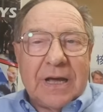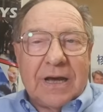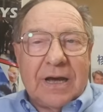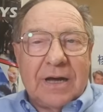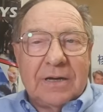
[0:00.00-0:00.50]

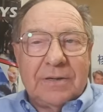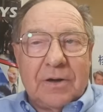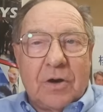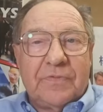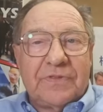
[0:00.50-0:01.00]

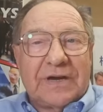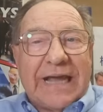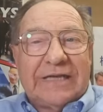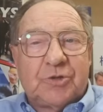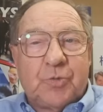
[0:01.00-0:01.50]
over the
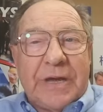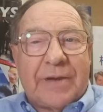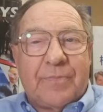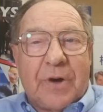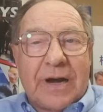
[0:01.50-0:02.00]
last
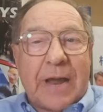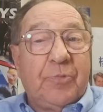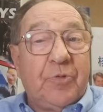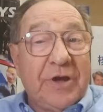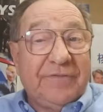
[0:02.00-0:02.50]
week by a
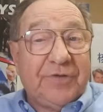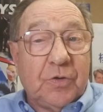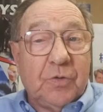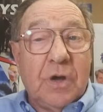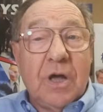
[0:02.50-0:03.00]

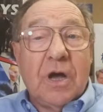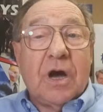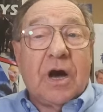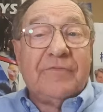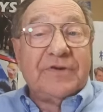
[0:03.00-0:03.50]
preview
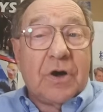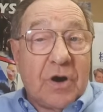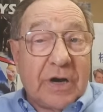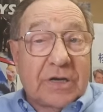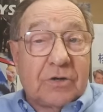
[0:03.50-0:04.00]
of an
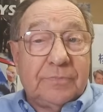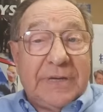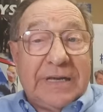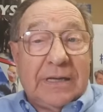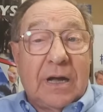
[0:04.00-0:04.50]
article
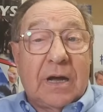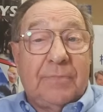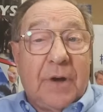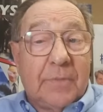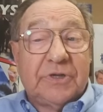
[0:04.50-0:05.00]
being
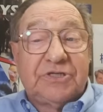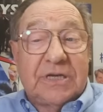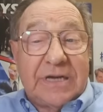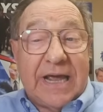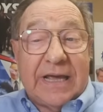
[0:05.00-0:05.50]
published
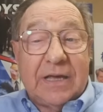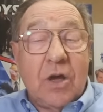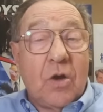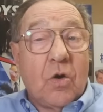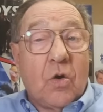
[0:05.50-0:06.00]
today,
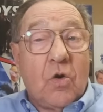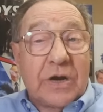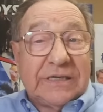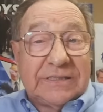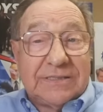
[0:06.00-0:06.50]

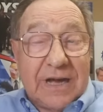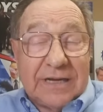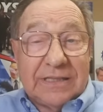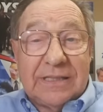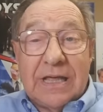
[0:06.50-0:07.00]
August
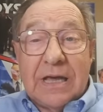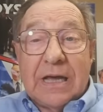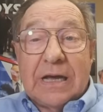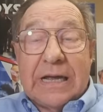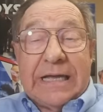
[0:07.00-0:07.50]
9th,
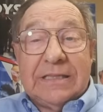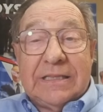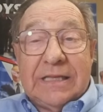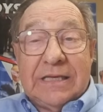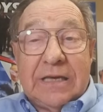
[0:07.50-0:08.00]
in
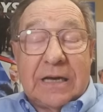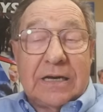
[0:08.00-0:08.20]
the